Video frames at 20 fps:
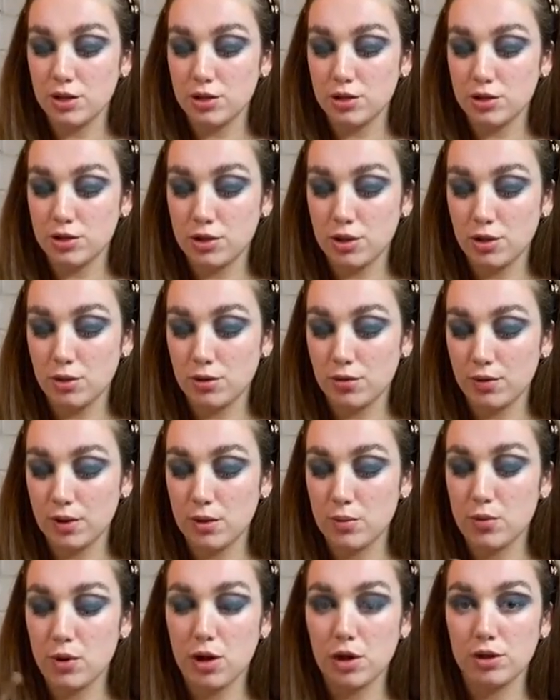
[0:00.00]

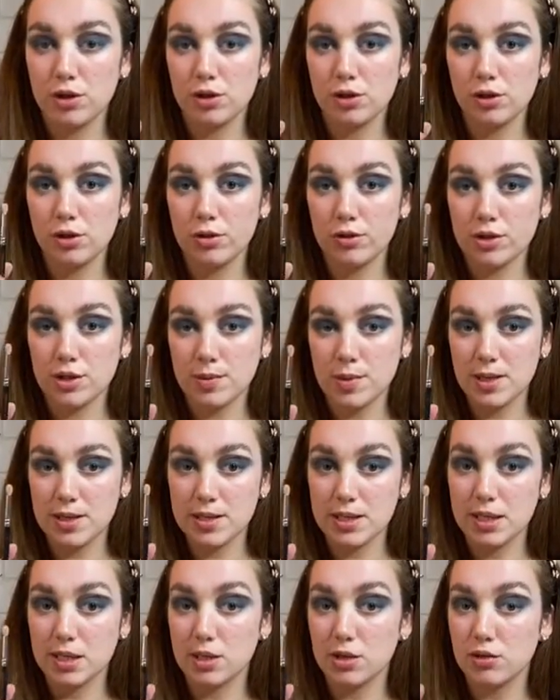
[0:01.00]
231 Luxe
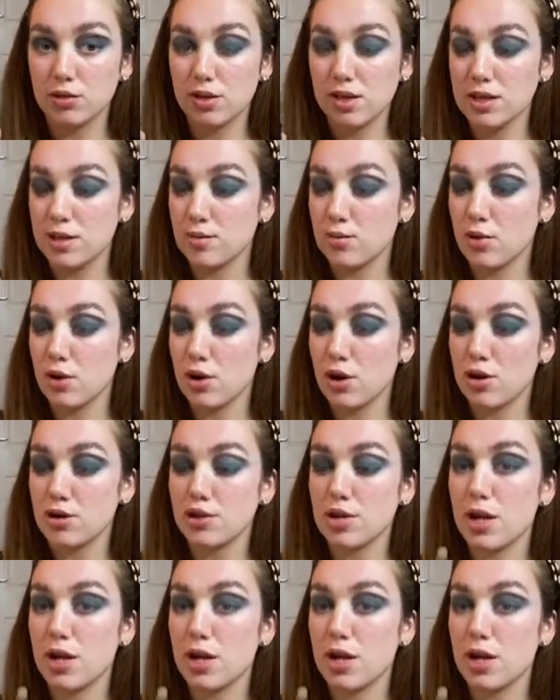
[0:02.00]
Petite Crease brush.